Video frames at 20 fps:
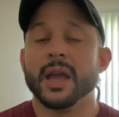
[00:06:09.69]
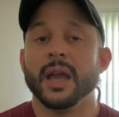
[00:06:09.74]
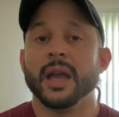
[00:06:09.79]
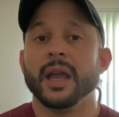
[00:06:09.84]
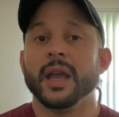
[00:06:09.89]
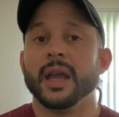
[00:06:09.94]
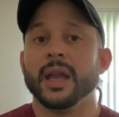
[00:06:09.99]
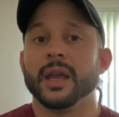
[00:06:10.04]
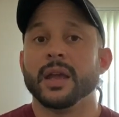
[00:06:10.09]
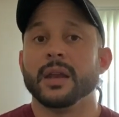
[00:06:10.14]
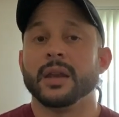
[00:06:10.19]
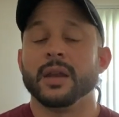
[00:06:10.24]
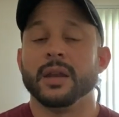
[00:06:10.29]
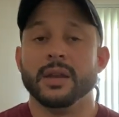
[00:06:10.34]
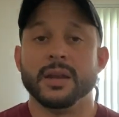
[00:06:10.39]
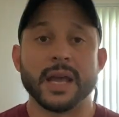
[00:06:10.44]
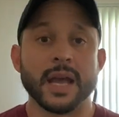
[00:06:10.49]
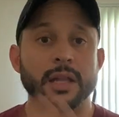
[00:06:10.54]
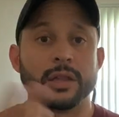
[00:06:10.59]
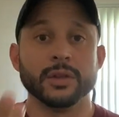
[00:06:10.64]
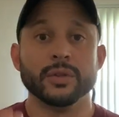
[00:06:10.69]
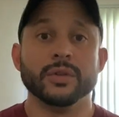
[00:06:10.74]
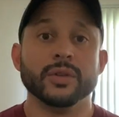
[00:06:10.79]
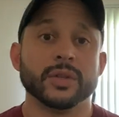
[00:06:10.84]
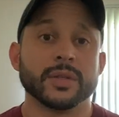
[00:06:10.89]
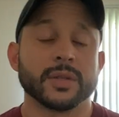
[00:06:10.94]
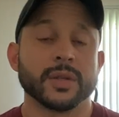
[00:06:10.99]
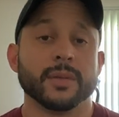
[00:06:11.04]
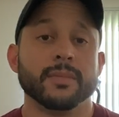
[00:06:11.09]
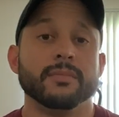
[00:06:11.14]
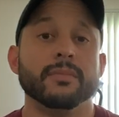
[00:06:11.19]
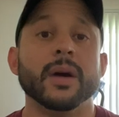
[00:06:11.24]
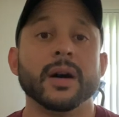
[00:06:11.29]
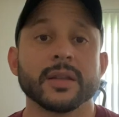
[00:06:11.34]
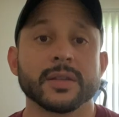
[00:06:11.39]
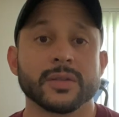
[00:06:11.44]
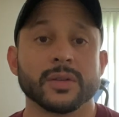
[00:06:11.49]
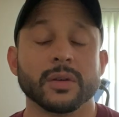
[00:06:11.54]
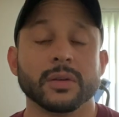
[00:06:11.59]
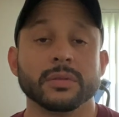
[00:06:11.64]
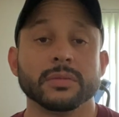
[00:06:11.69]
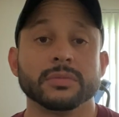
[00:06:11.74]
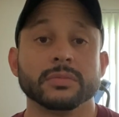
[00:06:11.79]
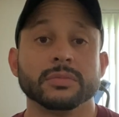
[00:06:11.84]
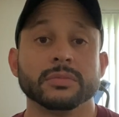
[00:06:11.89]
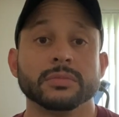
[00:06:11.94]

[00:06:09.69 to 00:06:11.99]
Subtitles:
and not lose muscle,